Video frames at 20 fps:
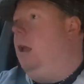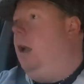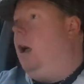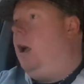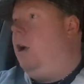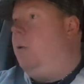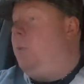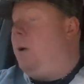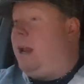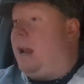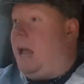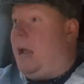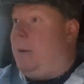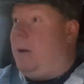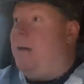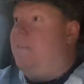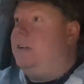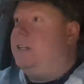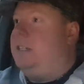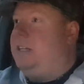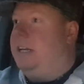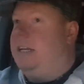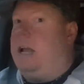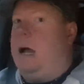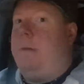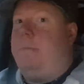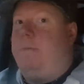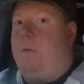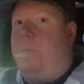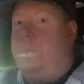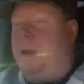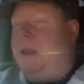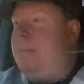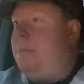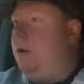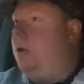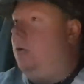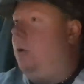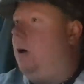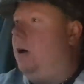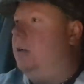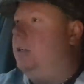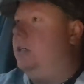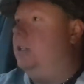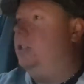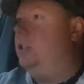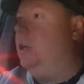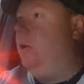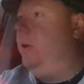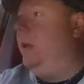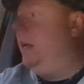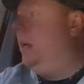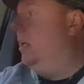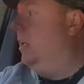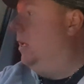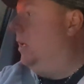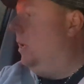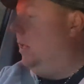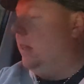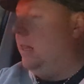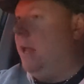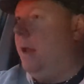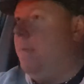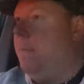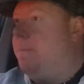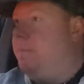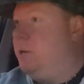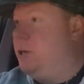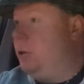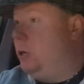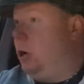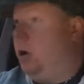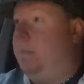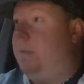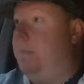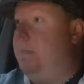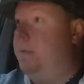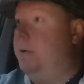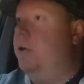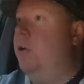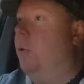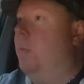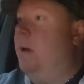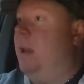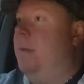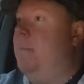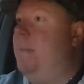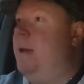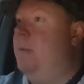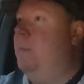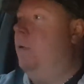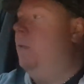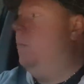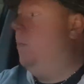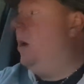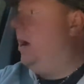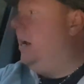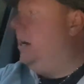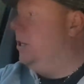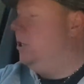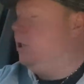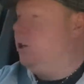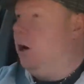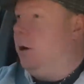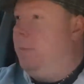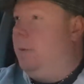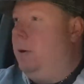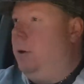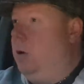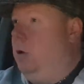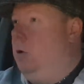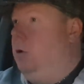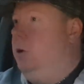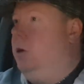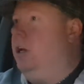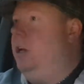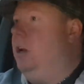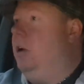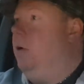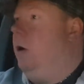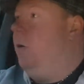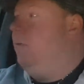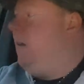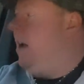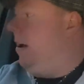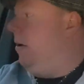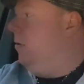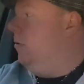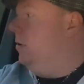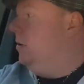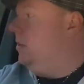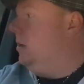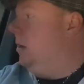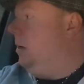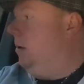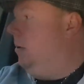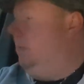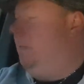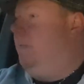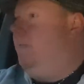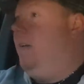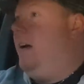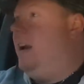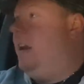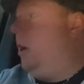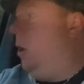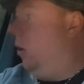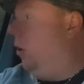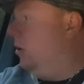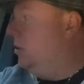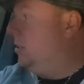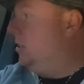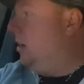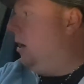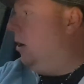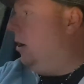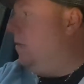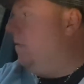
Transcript: I will, however, stick up for people who are just doing their job, normally a minimum wage job, you know, around a fairly hostile